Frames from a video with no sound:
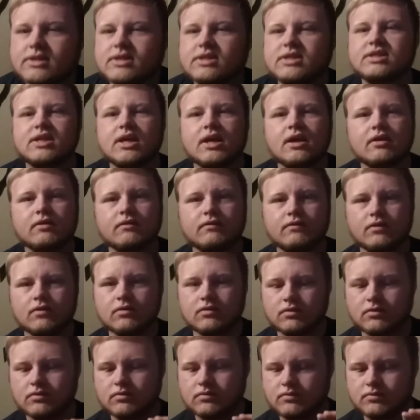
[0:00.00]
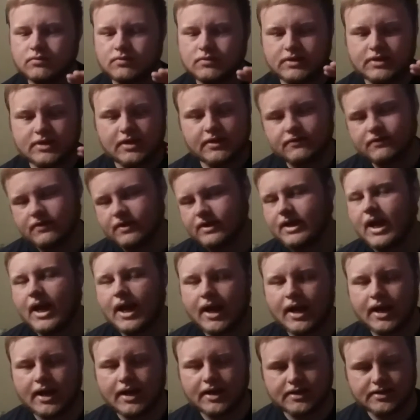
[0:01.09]
several different
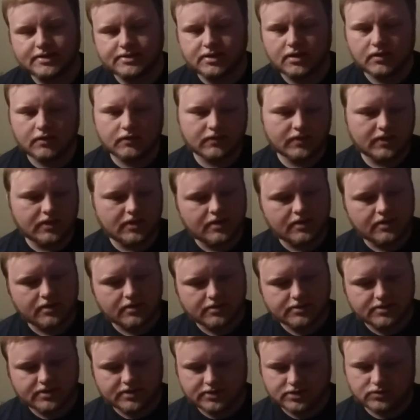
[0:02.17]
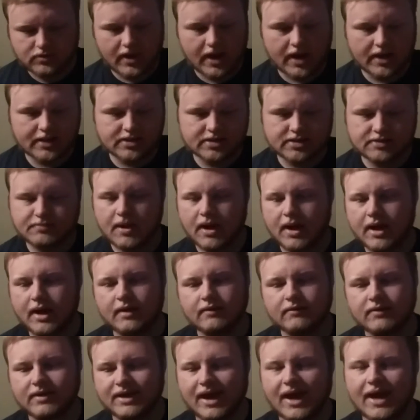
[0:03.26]
kinds over the years and tried just about
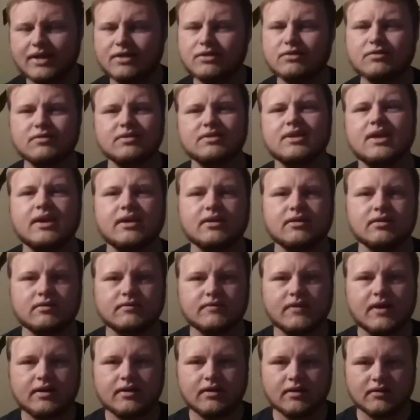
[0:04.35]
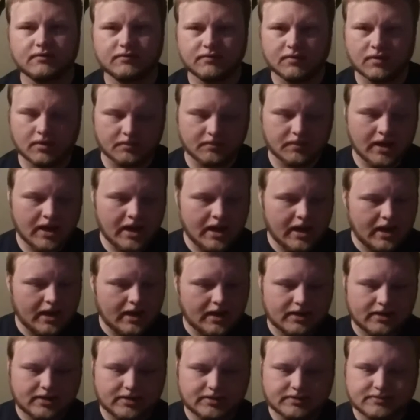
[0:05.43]
every kind you can think of out there, from
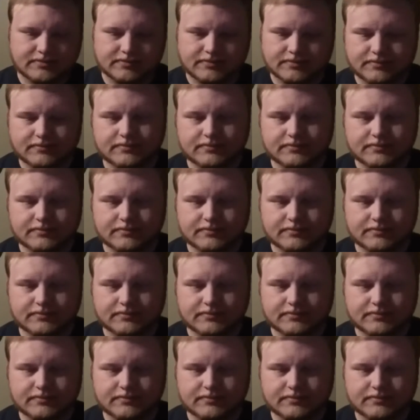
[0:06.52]
a